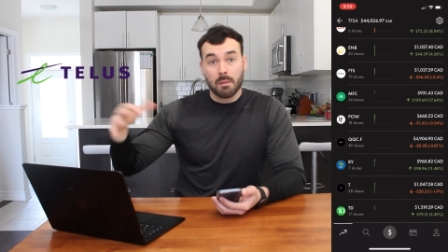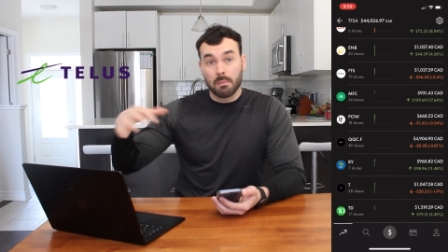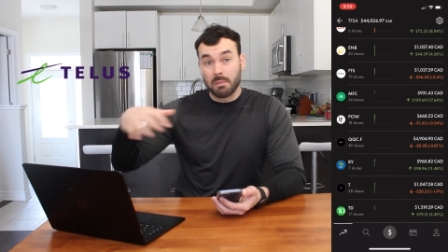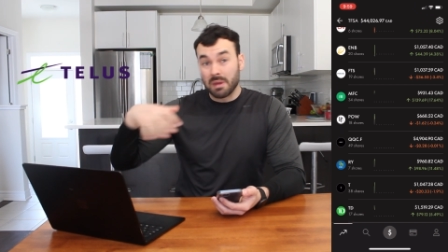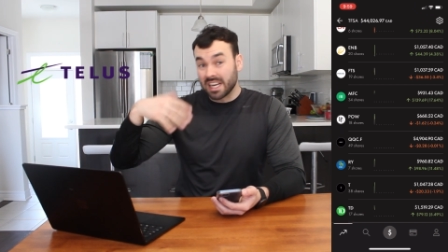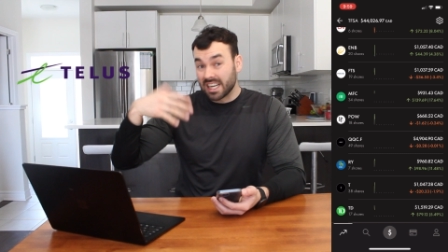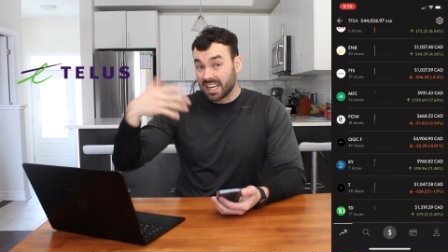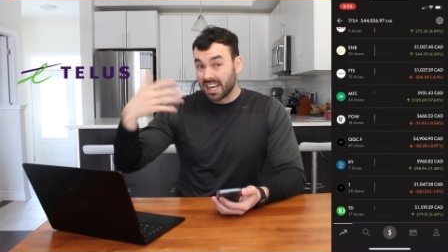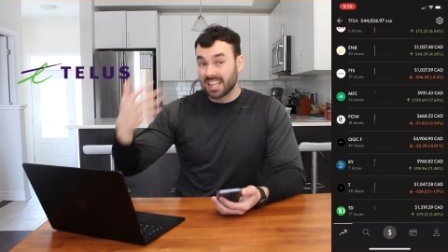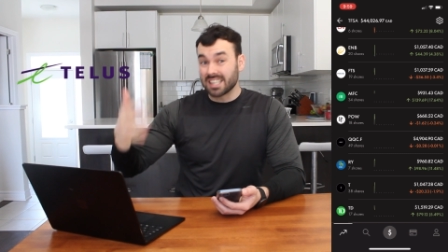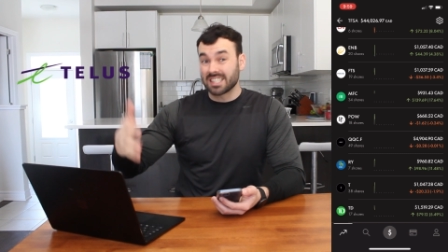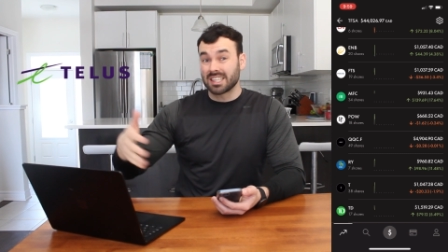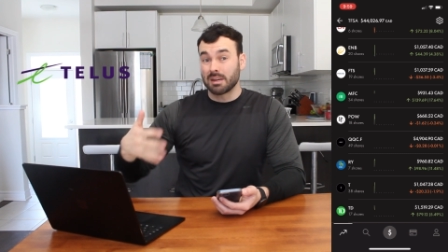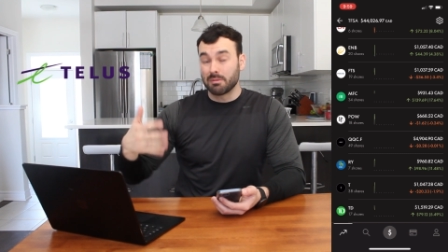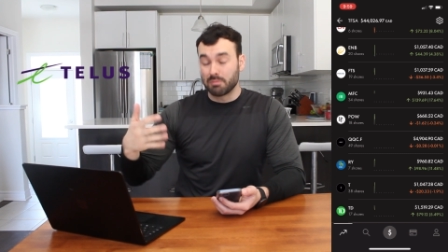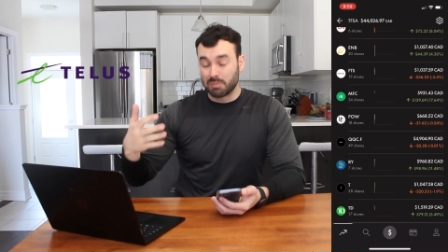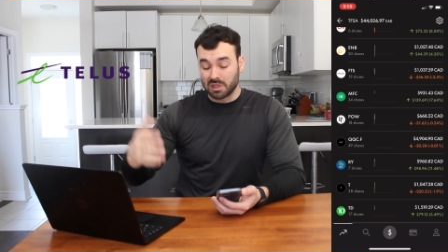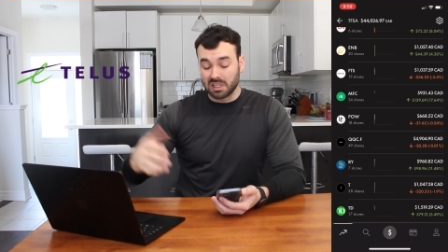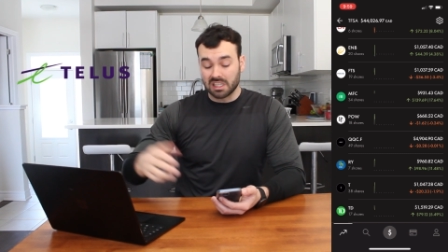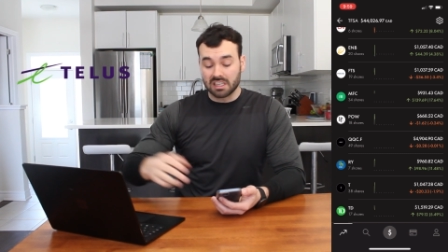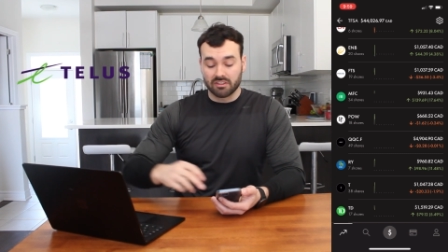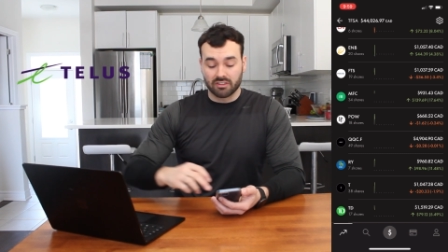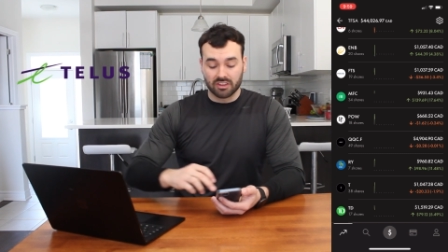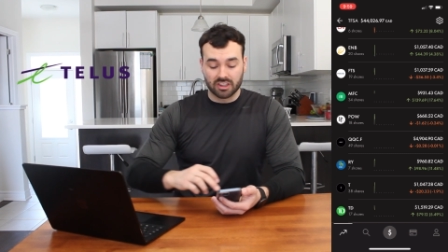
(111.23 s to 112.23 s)
because I
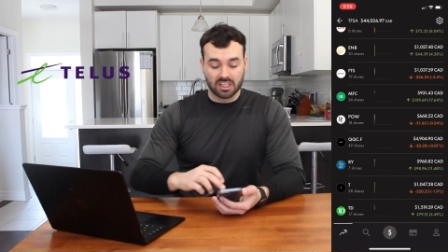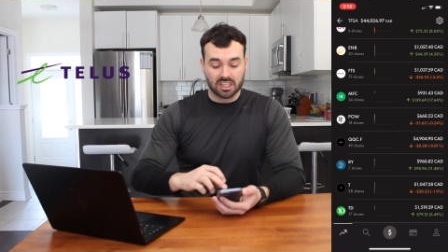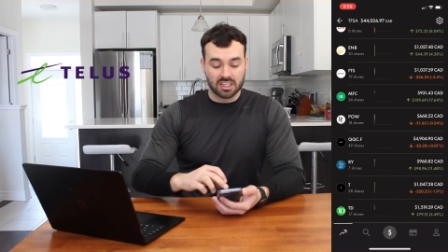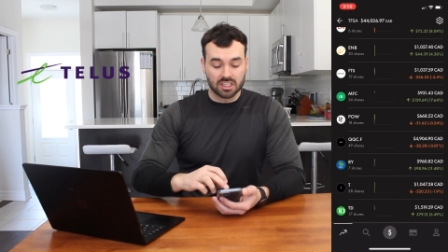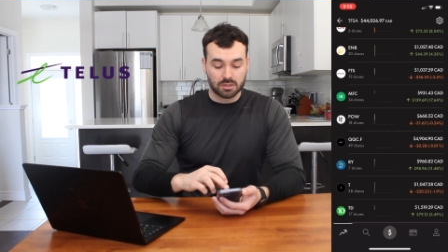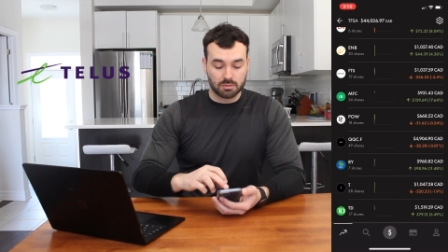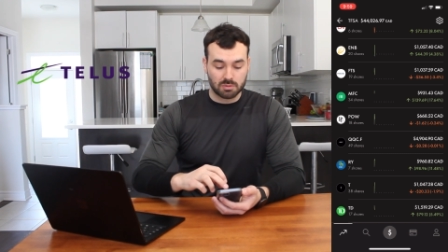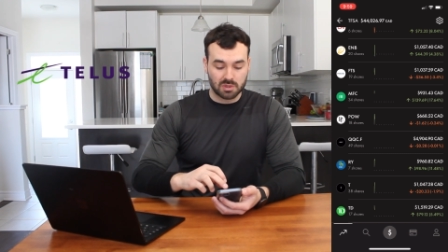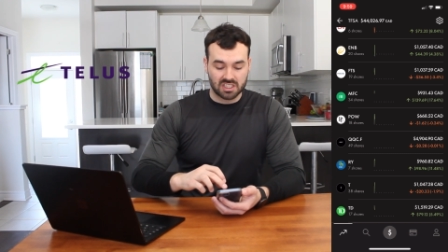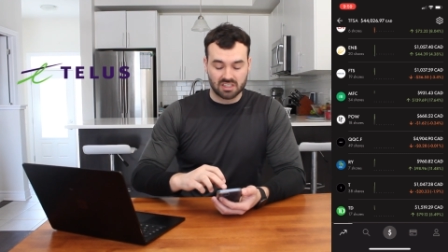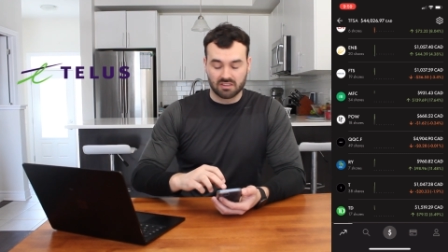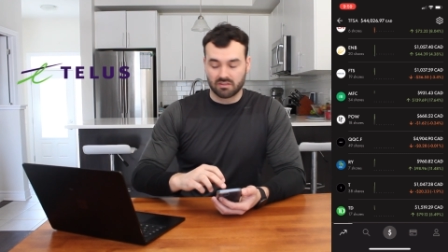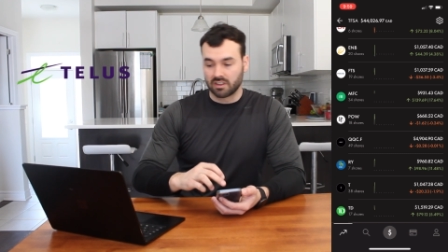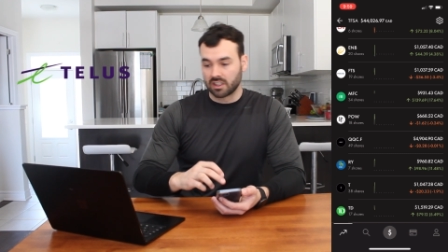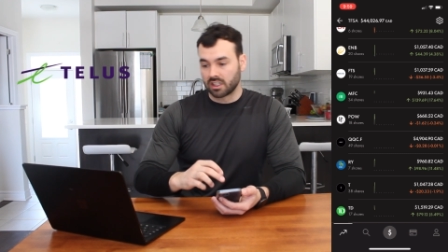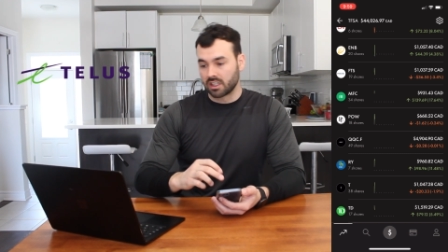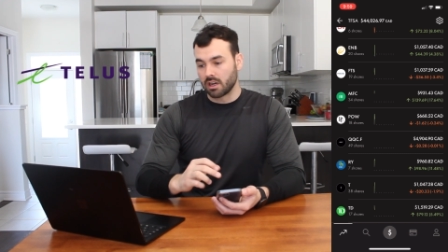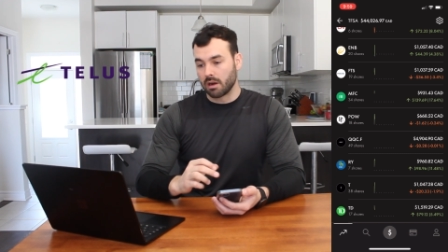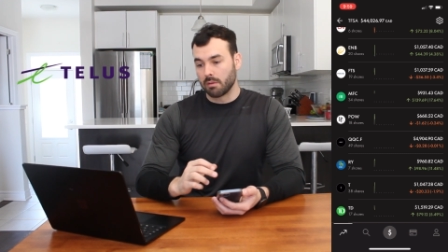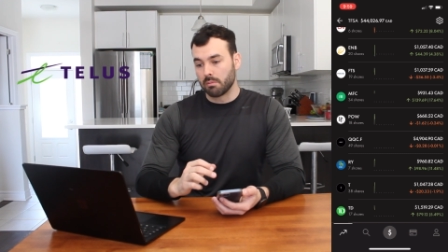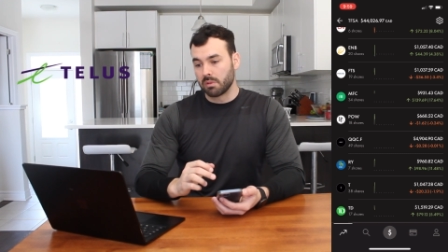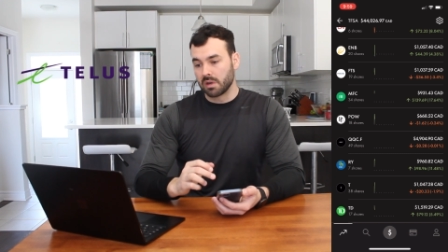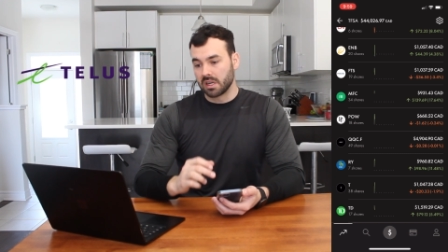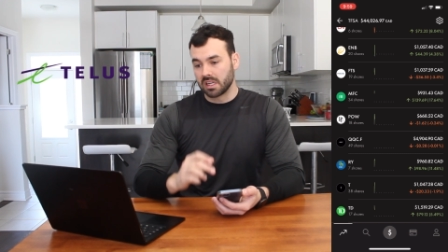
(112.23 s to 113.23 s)
believe in these specific
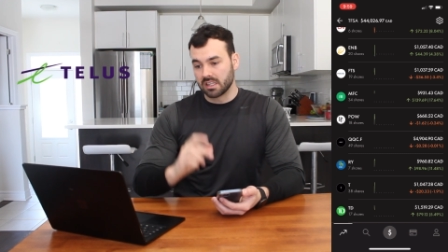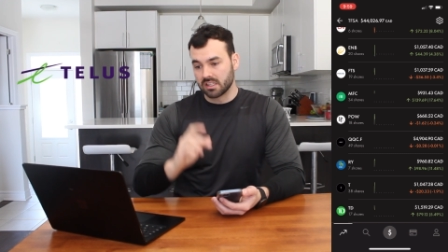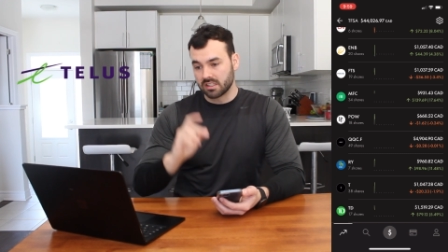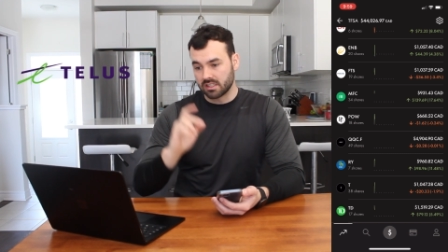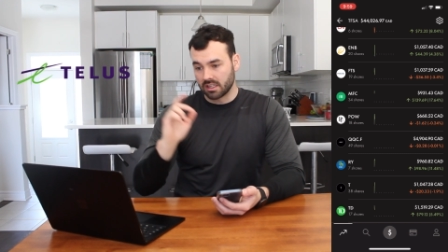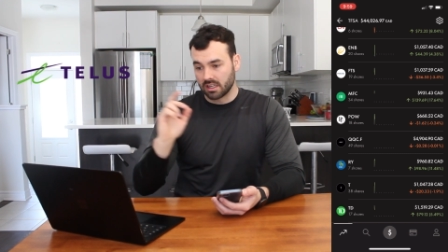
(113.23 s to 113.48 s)
companies.